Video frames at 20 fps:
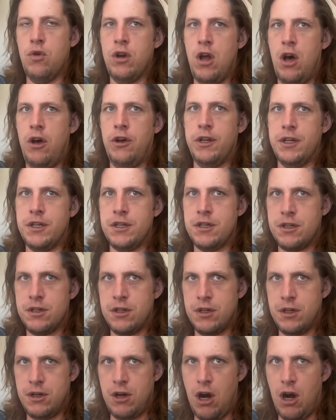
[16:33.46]

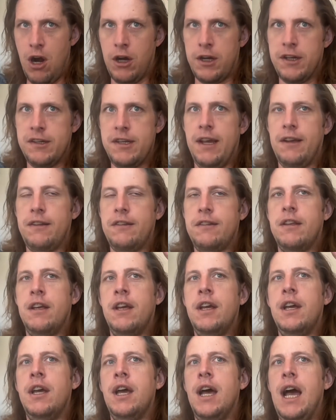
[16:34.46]
knowledge architects.
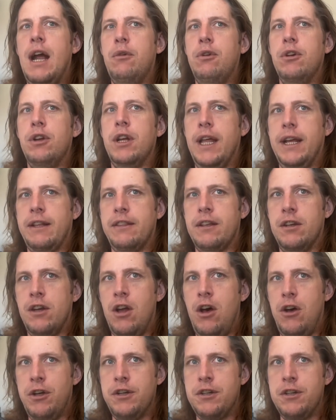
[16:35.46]
I really like the
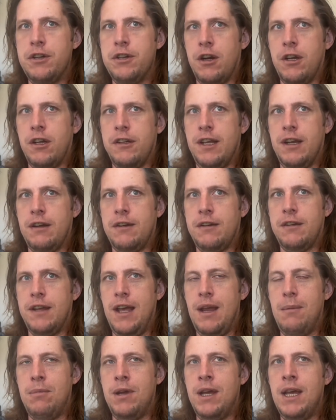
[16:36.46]
knowledge architect
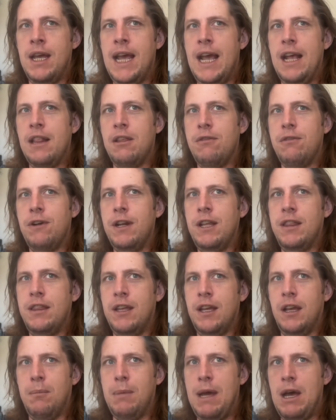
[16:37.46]
type. And the funny
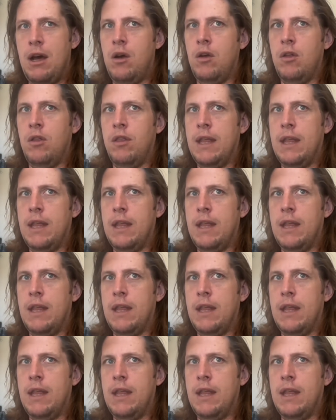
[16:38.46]
thing about